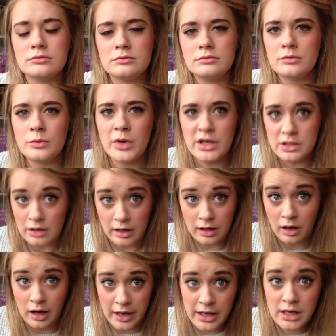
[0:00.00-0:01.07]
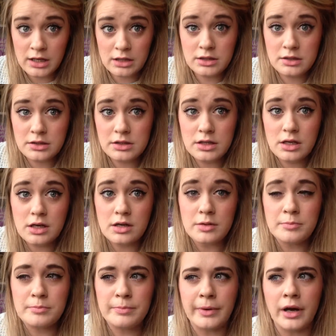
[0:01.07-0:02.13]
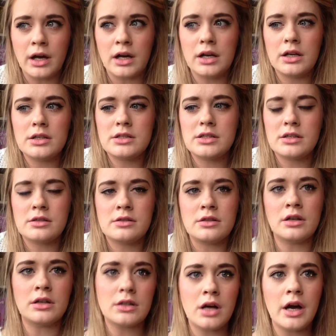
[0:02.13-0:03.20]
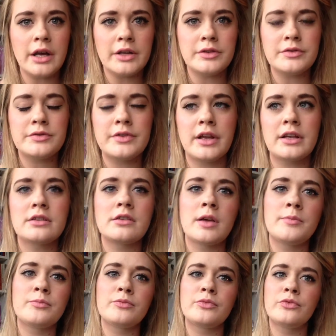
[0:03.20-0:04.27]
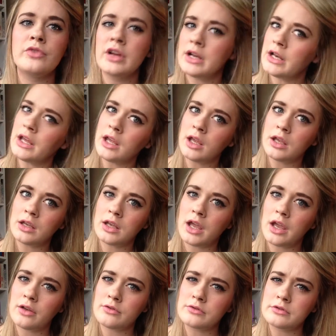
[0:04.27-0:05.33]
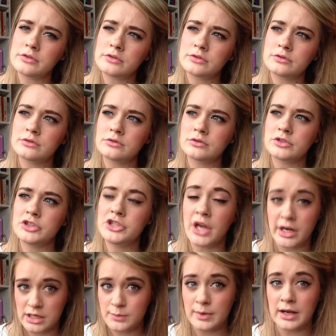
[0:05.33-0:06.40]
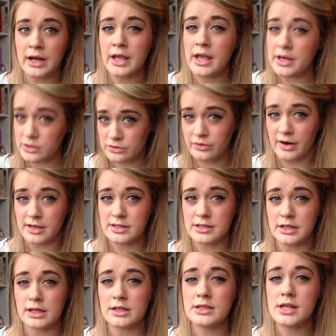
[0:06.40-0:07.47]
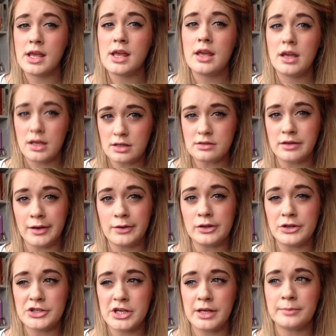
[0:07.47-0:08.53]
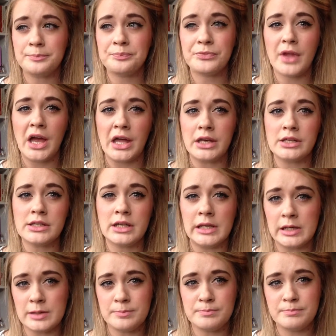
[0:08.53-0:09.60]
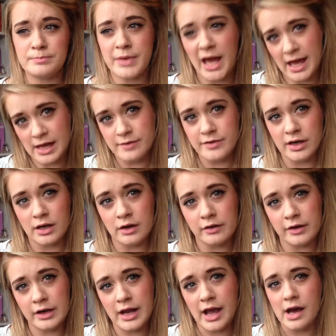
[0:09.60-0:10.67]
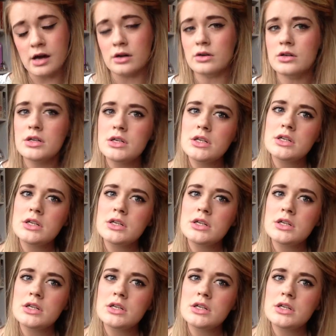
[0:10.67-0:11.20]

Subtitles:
which I liked, but it's not kind of like, I'm really genuinely interested in psychology and in behaviour and how